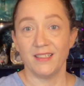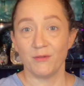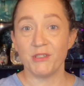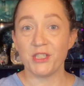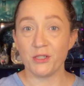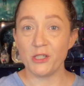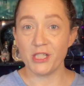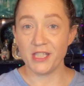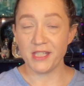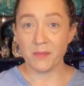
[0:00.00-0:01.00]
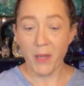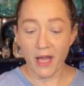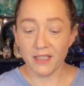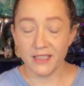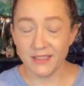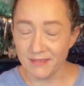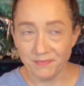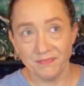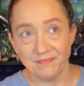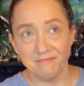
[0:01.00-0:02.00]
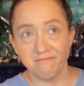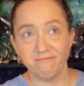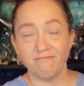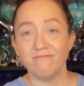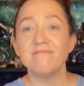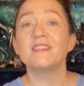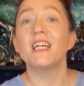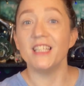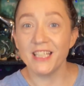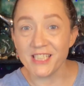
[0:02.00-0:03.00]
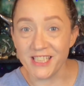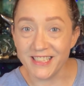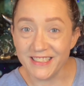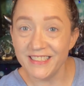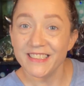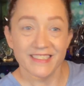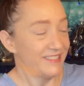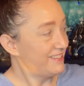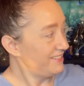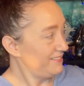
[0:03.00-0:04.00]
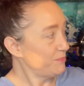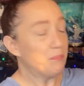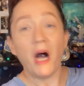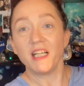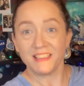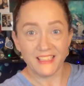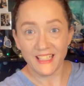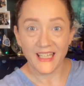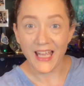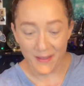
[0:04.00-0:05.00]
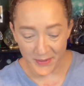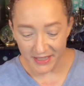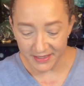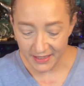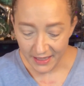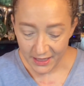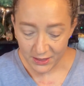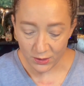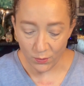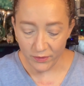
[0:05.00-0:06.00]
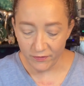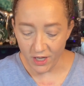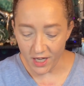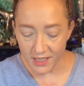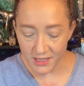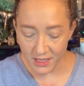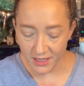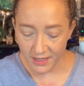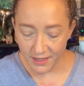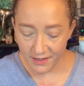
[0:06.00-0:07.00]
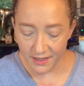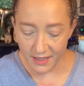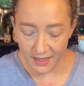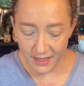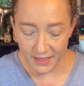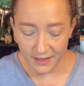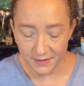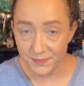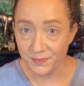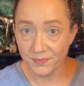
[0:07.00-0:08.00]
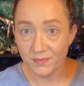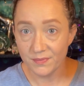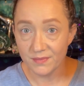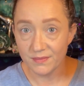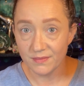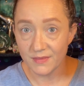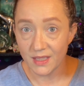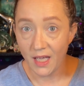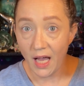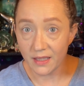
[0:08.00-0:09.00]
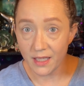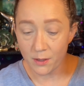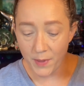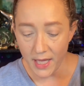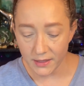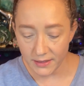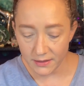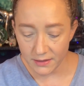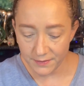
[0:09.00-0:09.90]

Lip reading: Resurgence palette collection box that it came in. So we've got the highlighter palette,